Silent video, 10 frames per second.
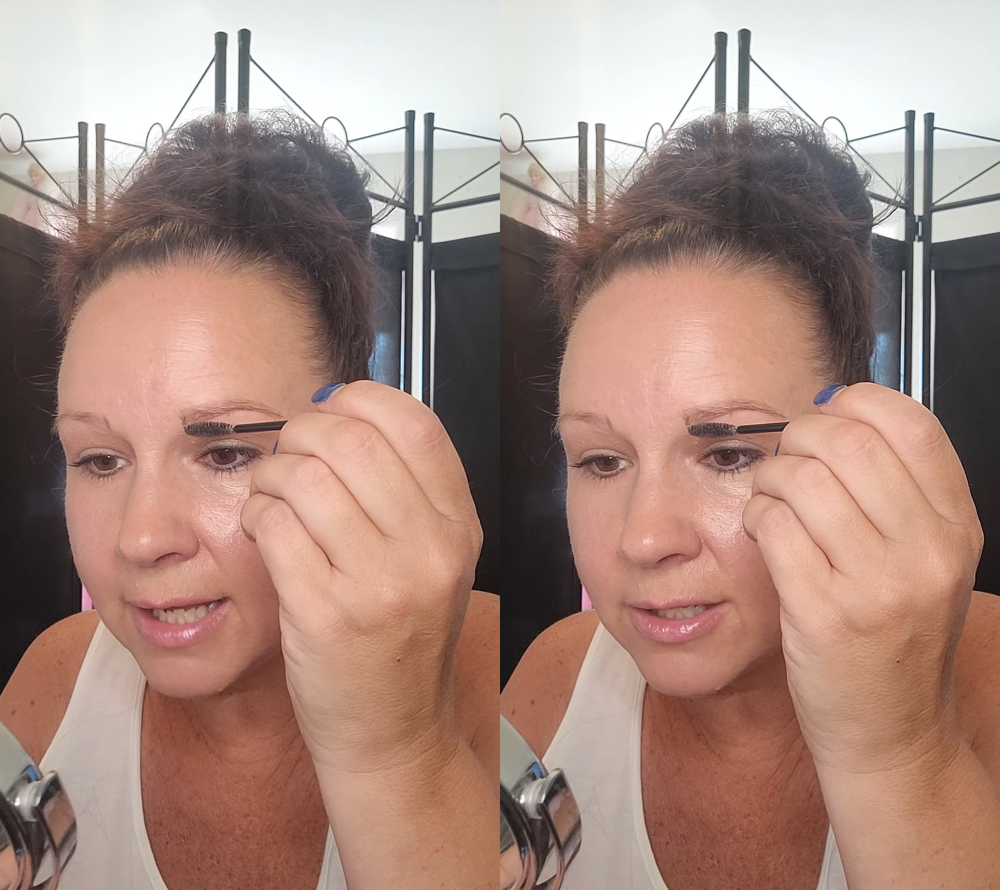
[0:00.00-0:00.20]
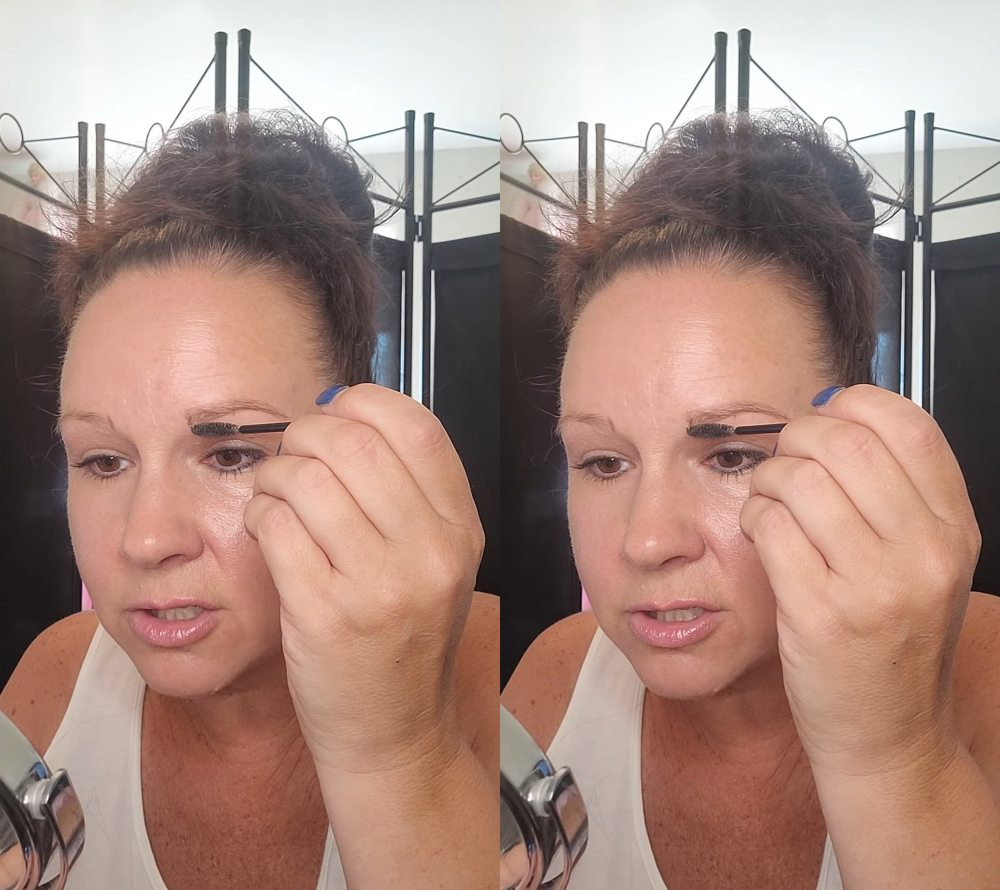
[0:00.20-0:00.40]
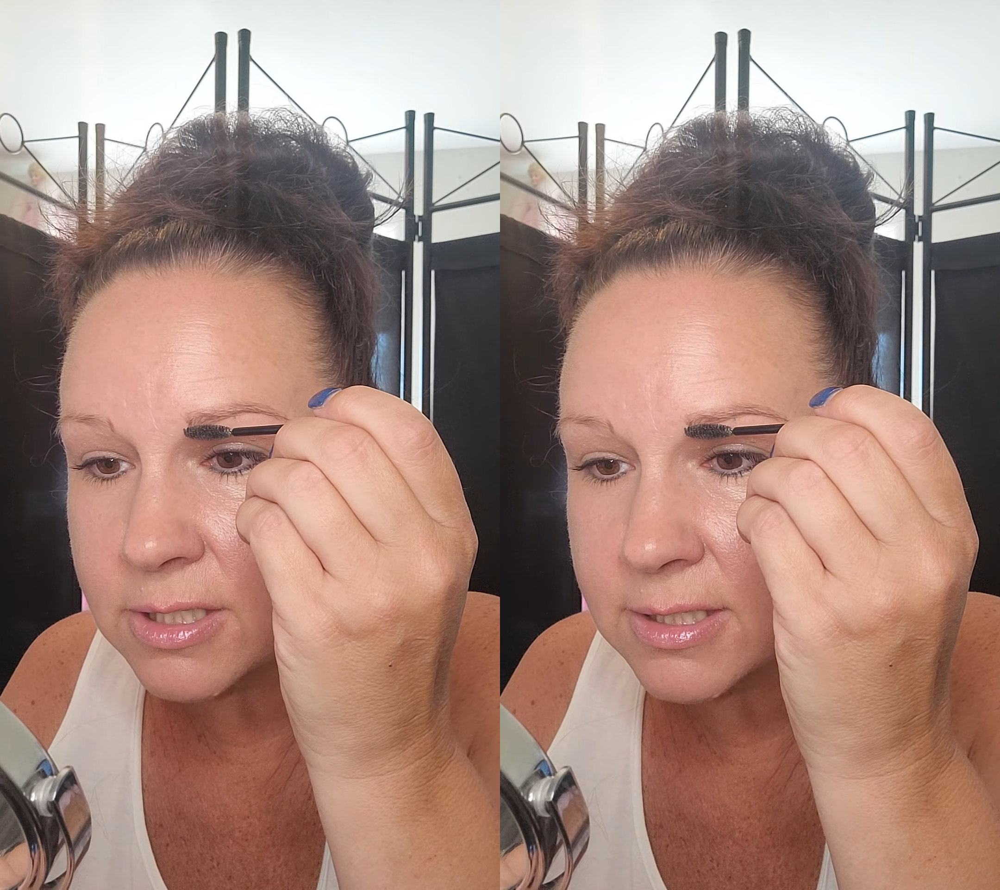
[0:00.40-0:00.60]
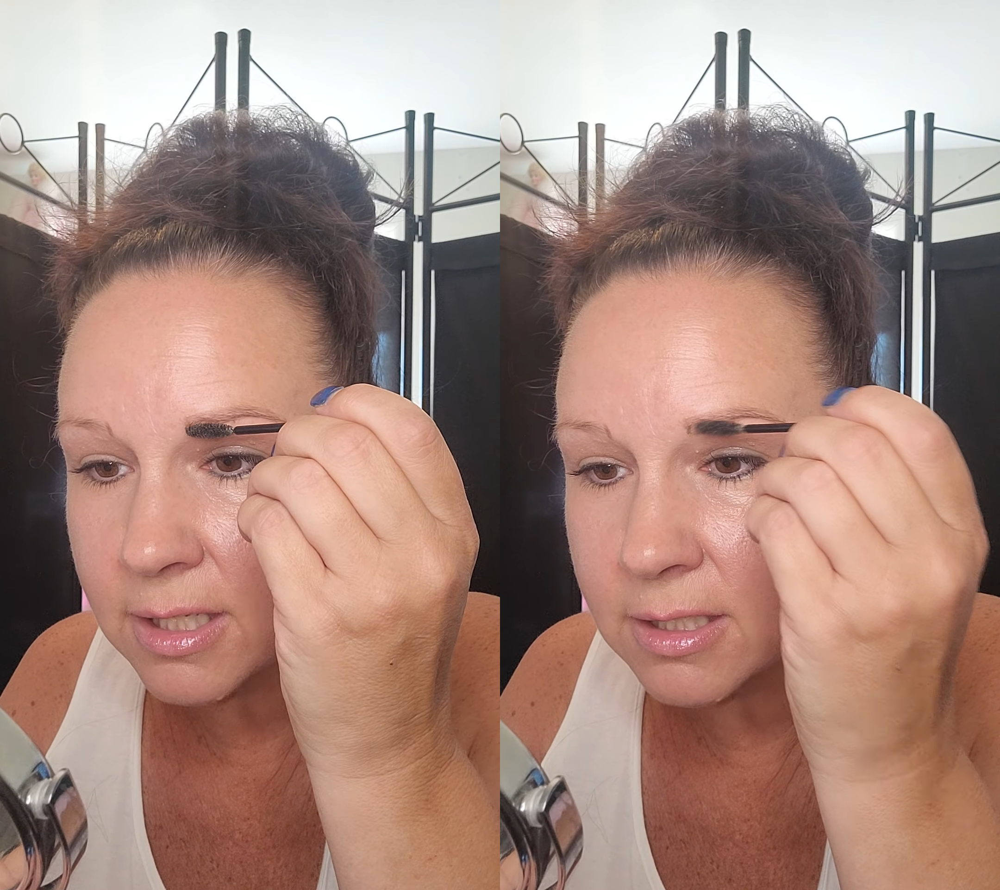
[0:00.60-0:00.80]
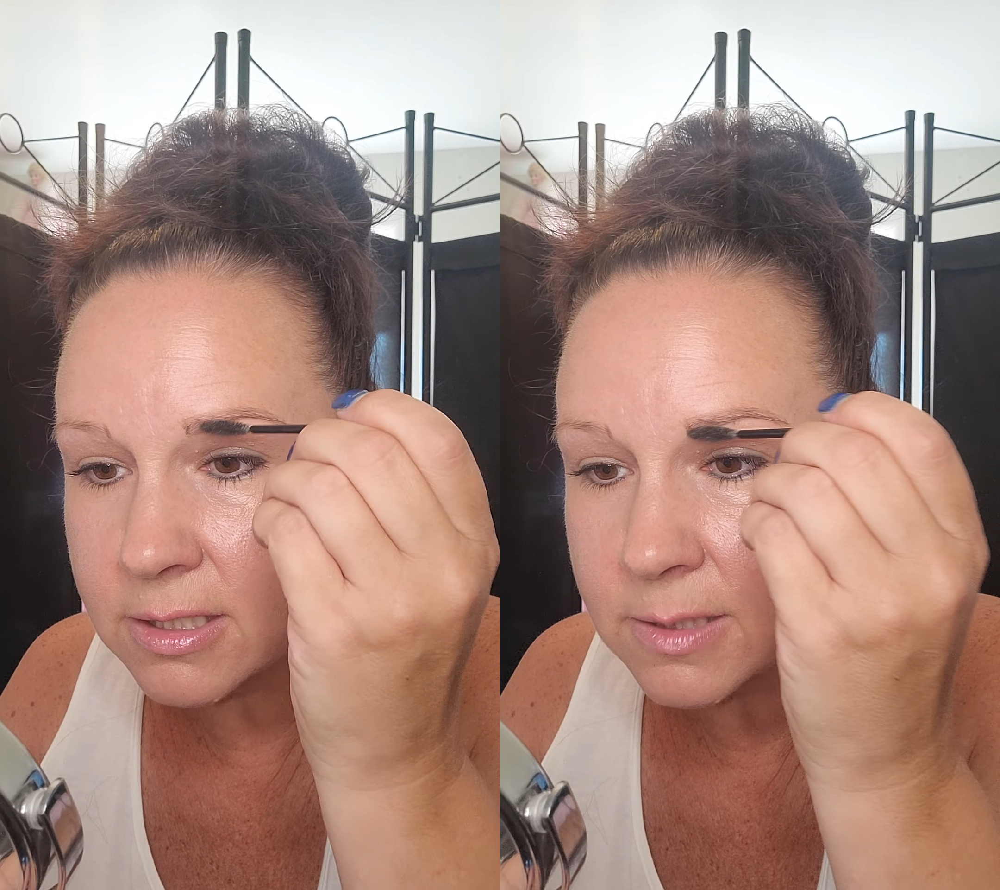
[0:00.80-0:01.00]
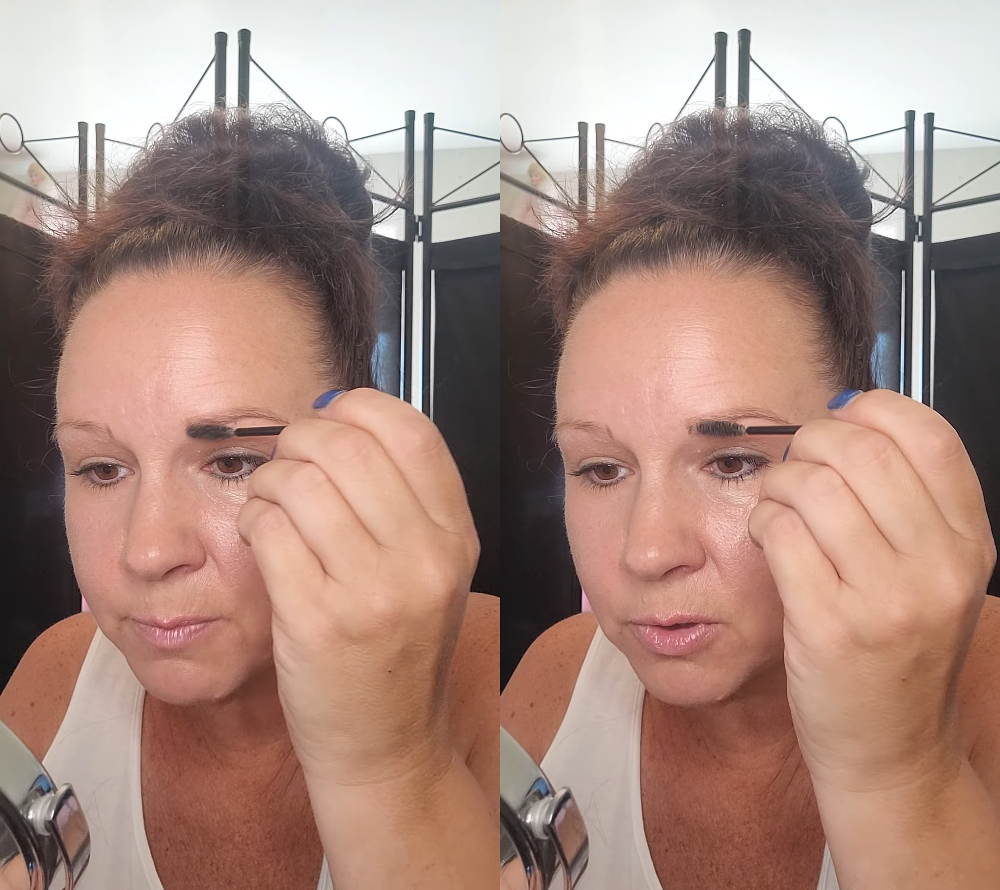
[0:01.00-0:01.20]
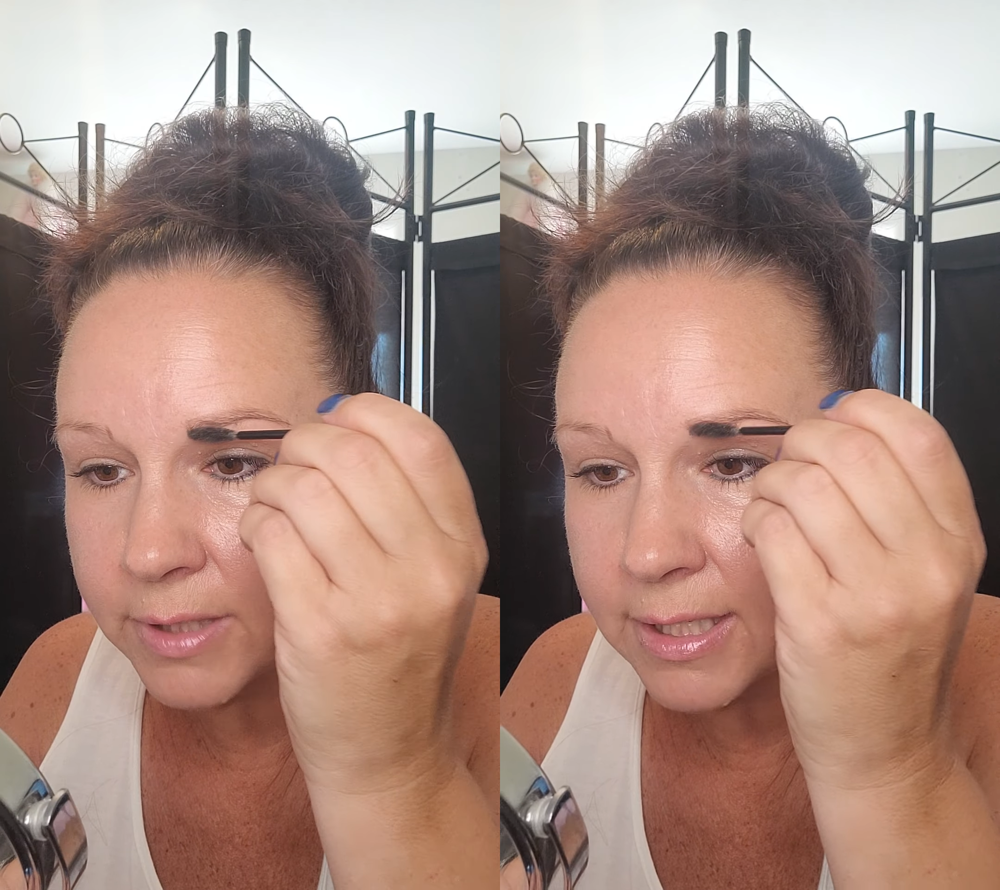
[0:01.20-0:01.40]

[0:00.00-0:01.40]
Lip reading: and you're just going to spoolie